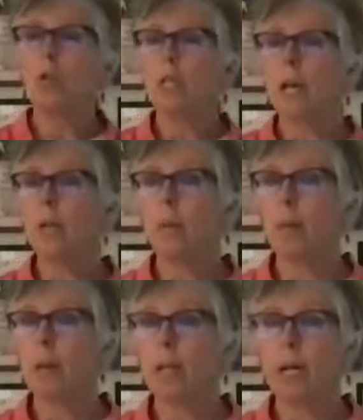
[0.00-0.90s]
attend a
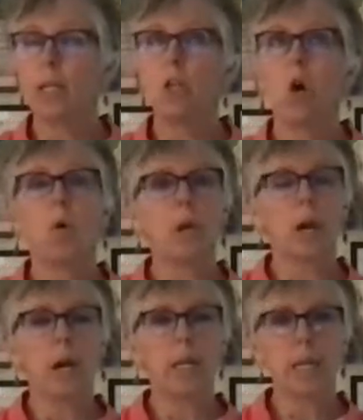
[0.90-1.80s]
puppy class? Oh, yeah,
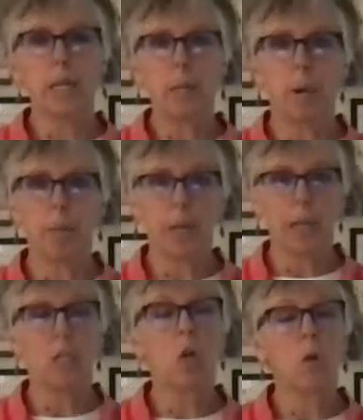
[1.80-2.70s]
I attended a puppy
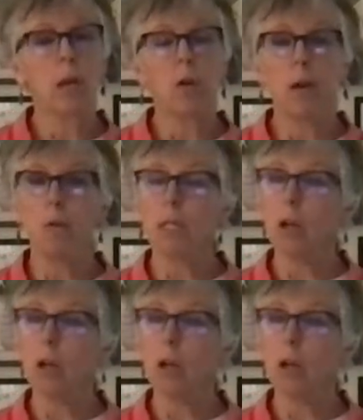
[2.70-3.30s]
class. Okay, great. Was